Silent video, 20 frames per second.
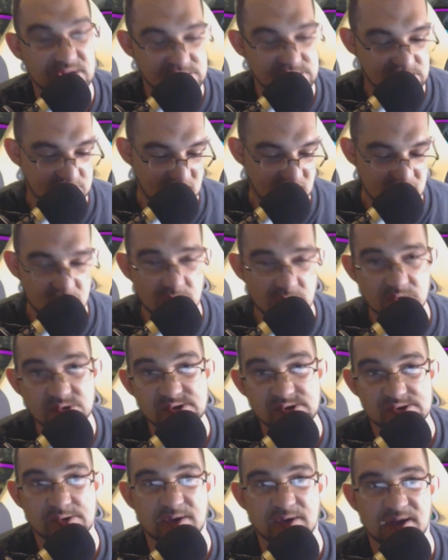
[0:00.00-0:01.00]
mixing my
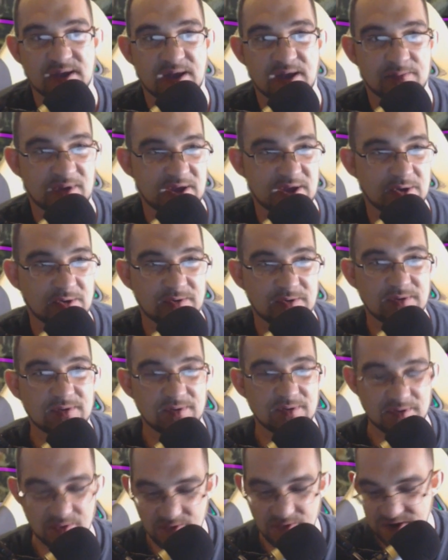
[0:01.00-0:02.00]
own, so I got my own
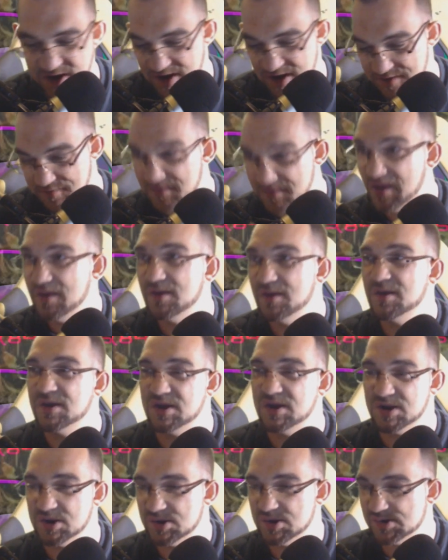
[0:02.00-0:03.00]
little kit.
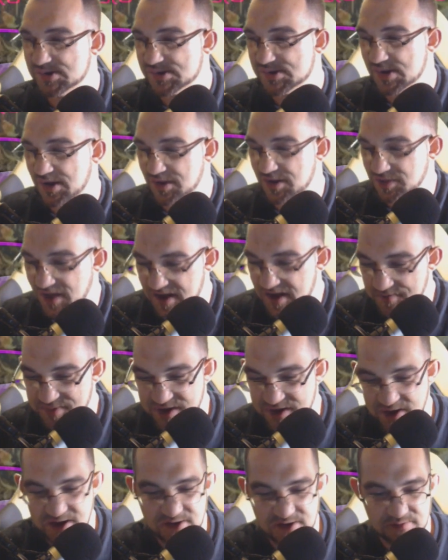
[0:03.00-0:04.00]
Here's a
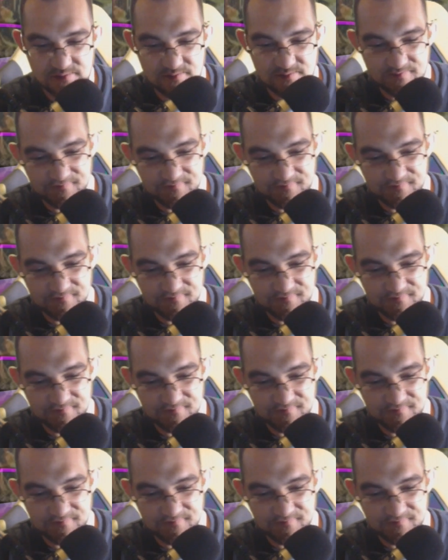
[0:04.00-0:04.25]
lab kit,